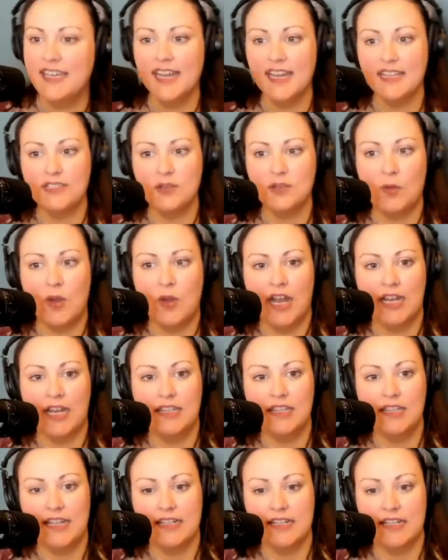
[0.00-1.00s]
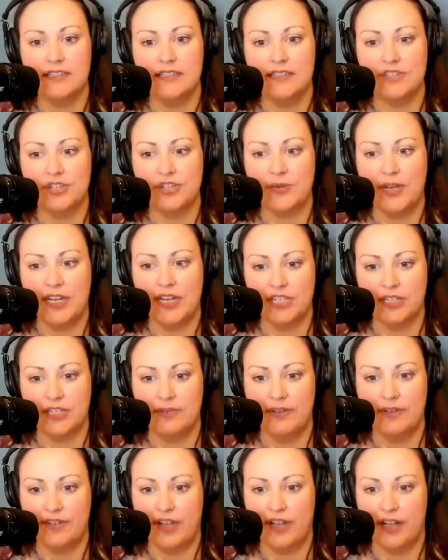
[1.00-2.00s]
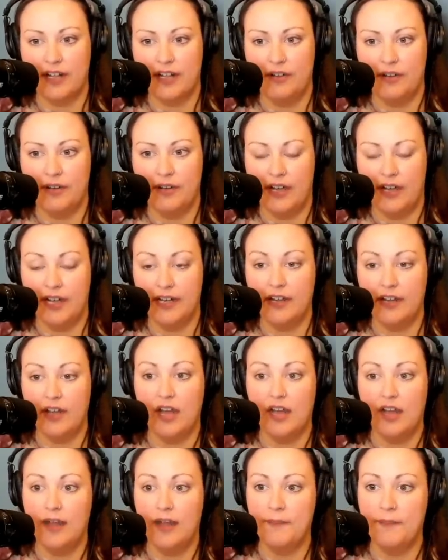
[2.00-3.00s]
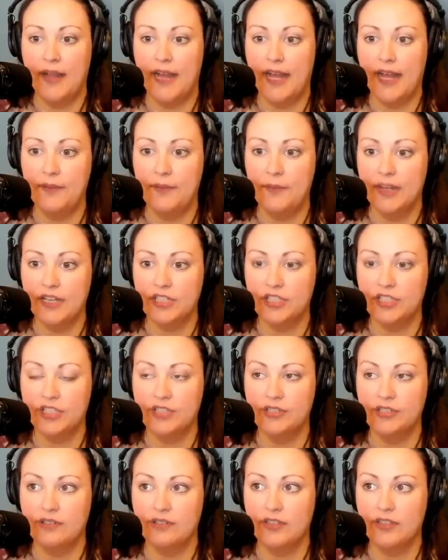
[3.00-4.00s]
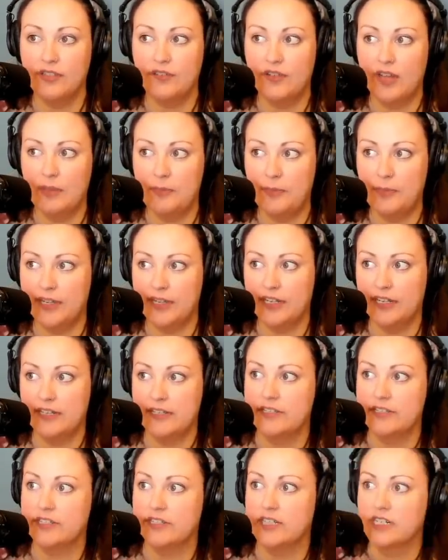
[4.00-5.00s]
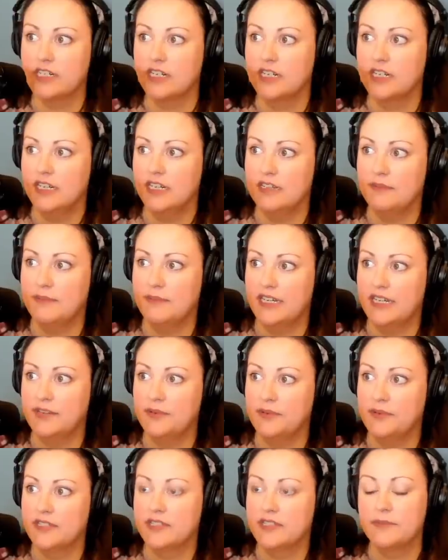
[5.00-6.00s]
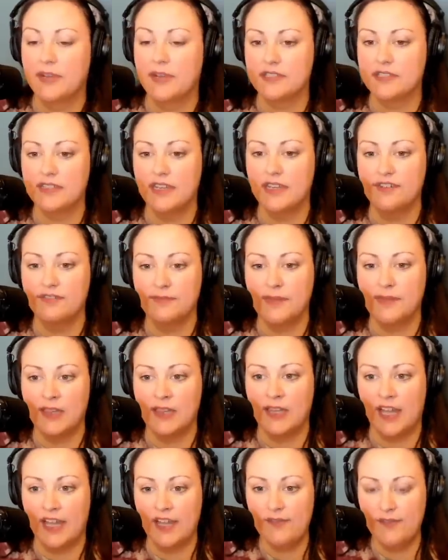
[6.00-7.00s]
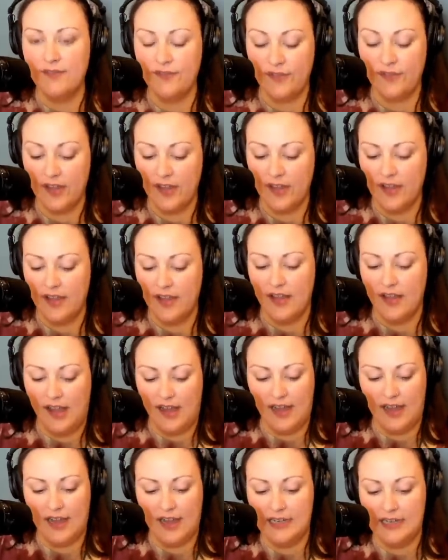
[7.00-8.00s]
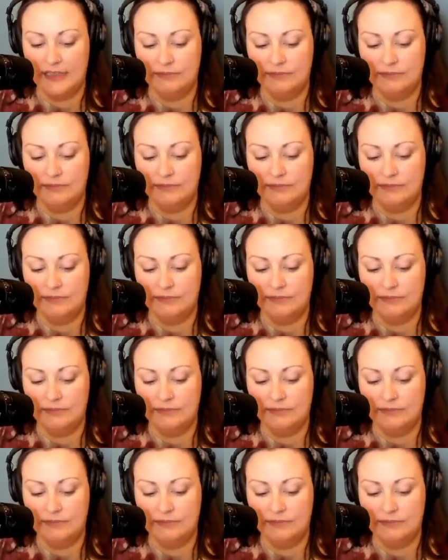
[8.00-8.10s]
Yeah, it's a wide lens situation we've got going on. Um, I went to the Fall Out Boy concert, um, and it was the best night of my life. Right. Oh